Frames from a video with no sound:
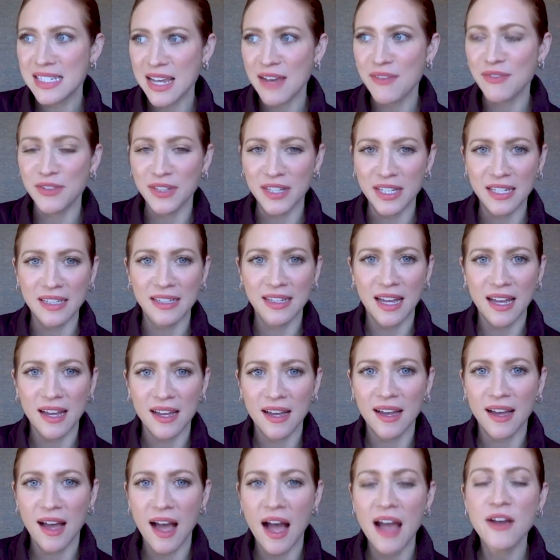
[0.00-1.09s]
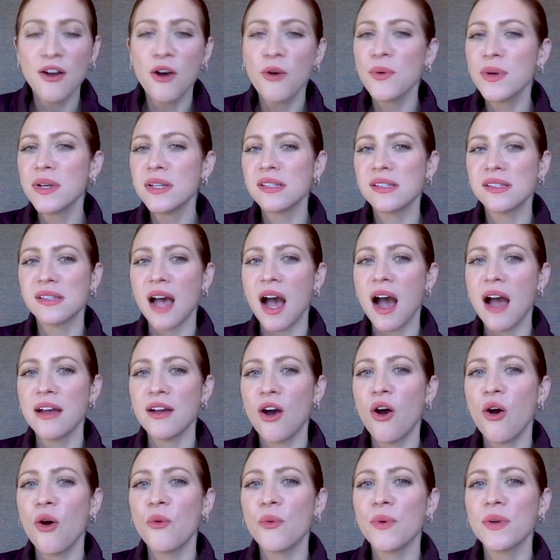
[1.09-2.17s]
Definitely. I always I
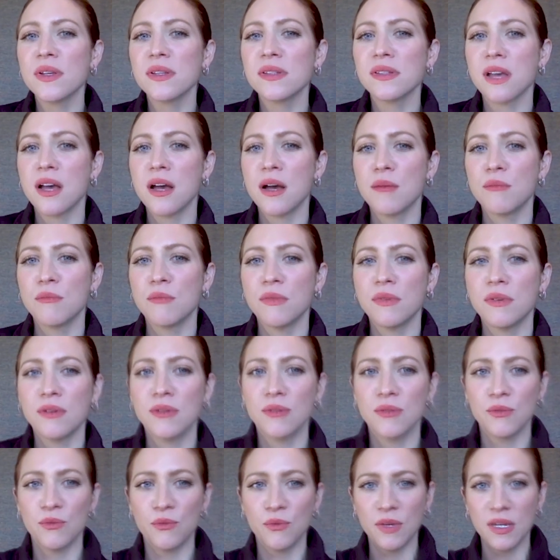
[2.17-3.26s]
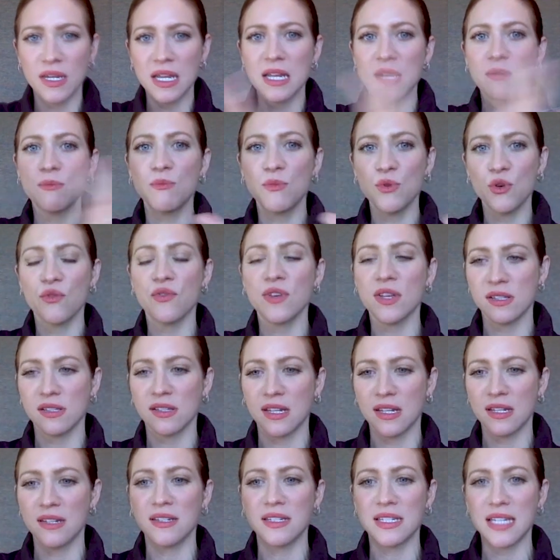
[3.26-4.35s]
always um, in movies
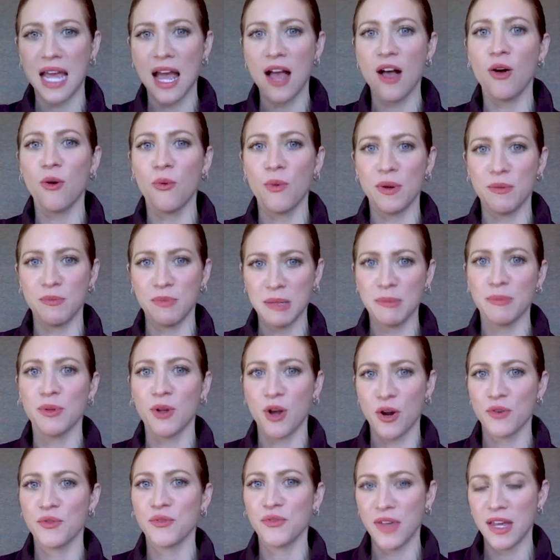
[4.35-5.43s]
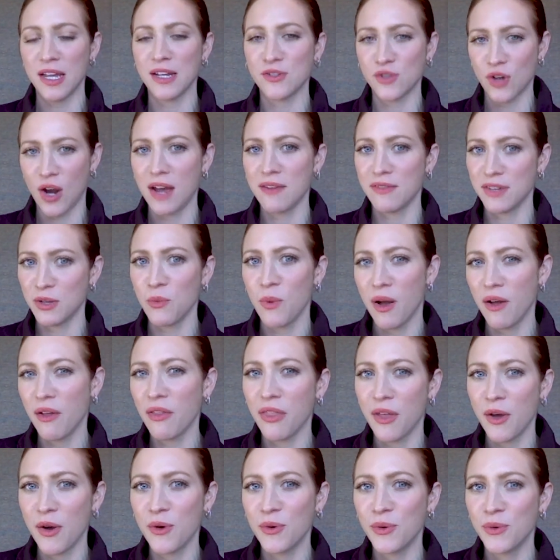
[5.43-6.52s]
can tell when people aren't fake driving well
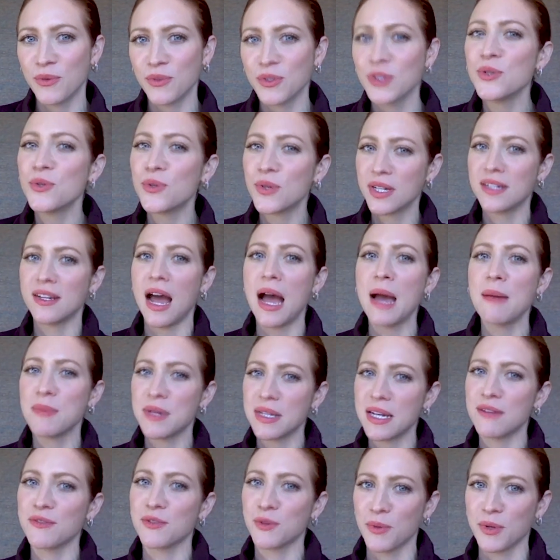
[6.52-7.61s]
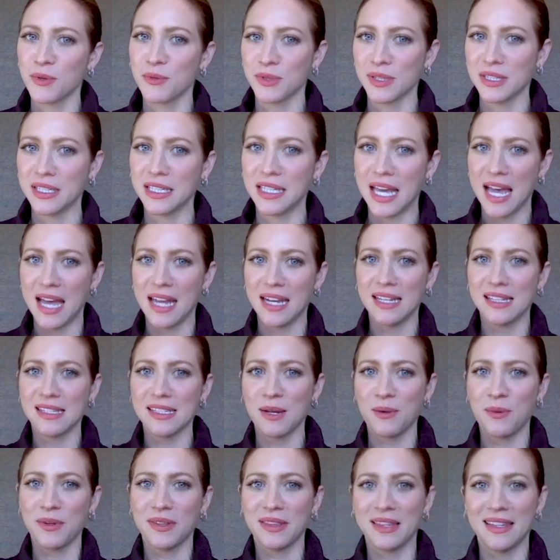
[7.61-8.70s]
though. You can I mean everyone really can. It's
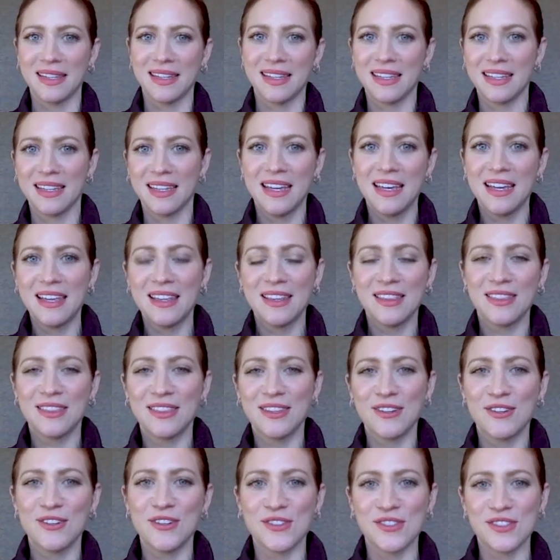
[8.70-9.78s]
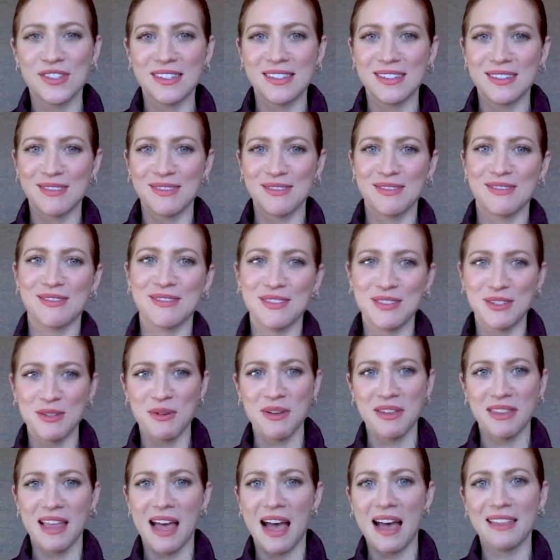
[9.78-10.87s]
like when they're just
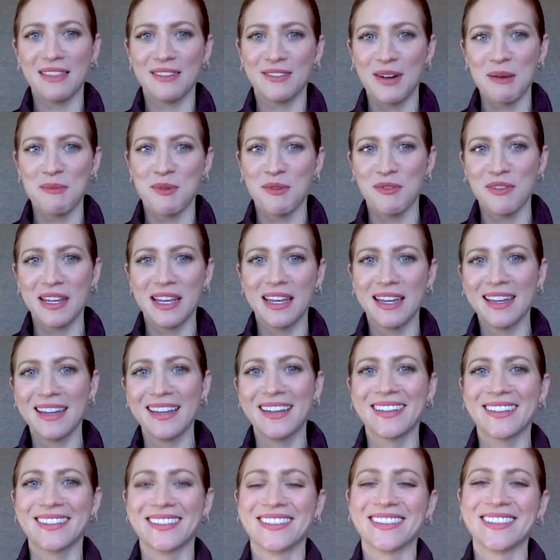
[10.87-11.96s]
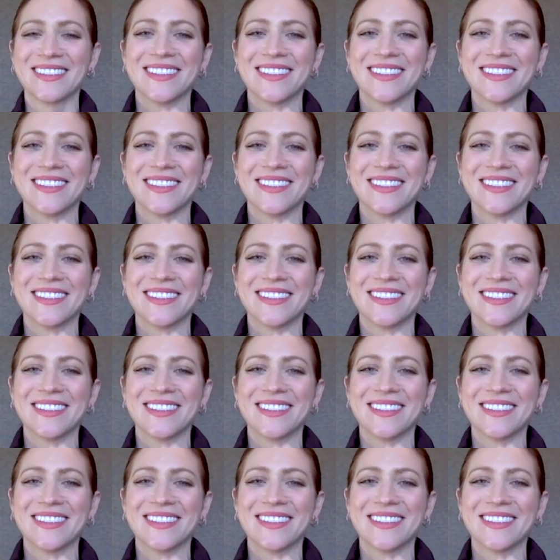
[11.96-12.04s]
doing that and they're not moving it.